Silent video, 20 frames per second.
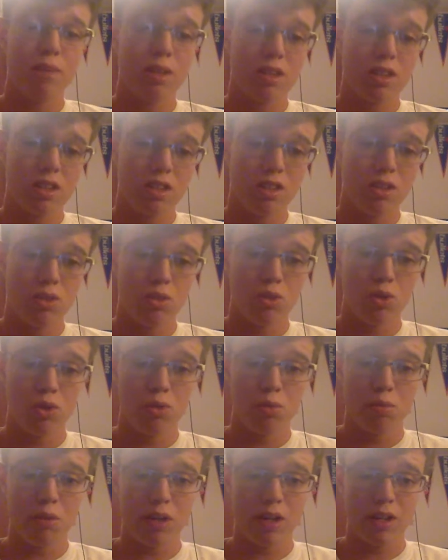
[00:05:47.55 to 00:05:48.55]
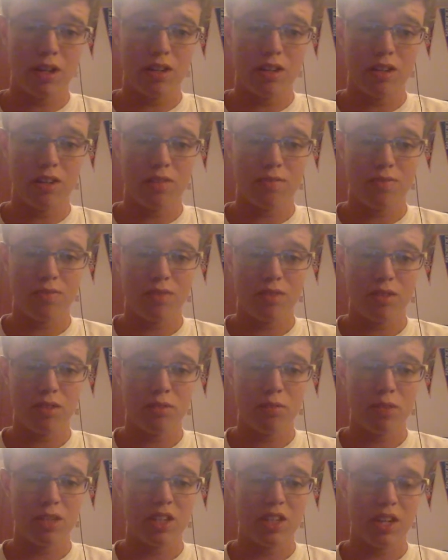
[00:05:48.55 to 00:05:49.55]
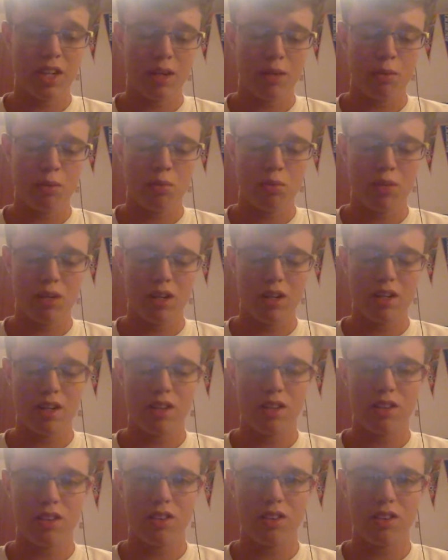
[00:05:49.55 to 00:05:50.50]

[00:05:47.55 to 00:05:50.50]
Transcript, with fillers: miscues by um, or mishaps by